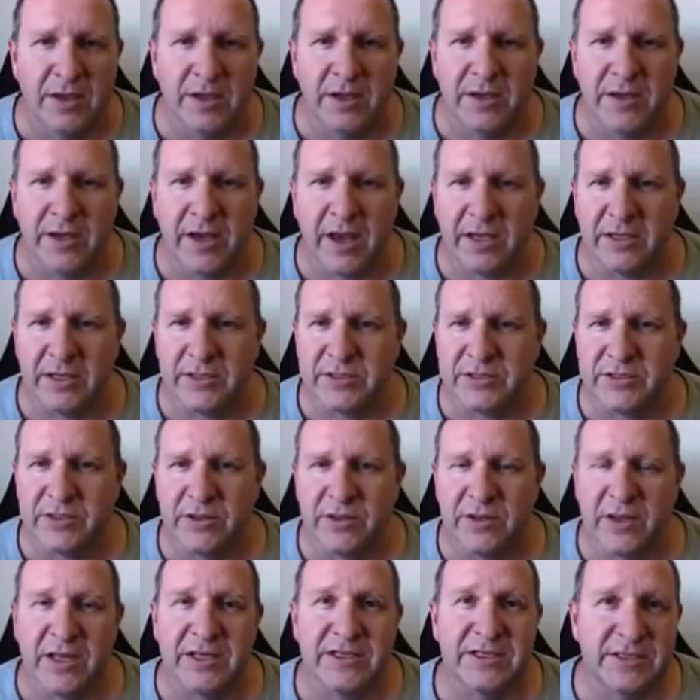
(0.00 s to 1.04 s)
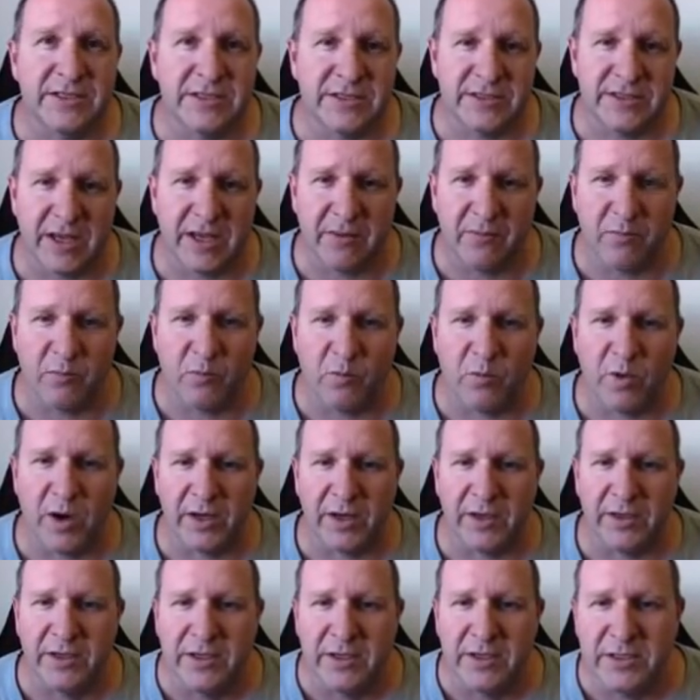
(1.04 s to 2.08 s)
Now, so that's step
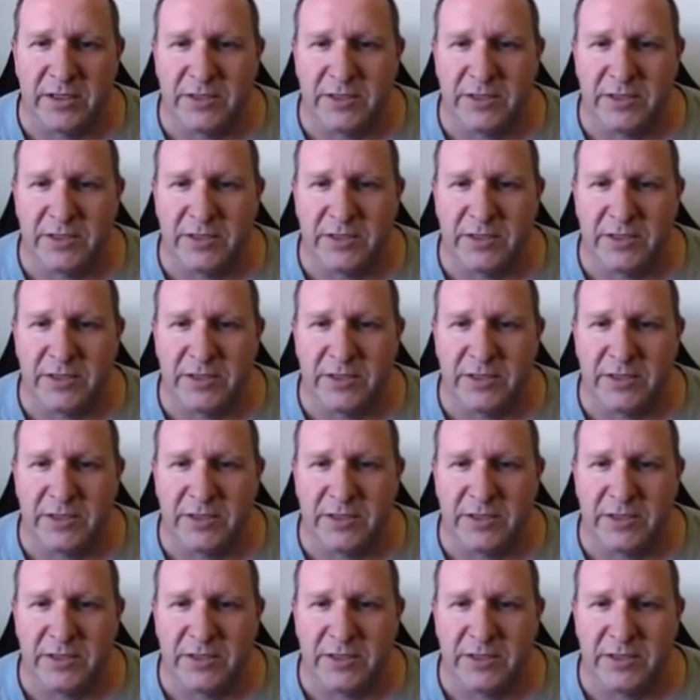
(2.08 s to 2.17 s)
1.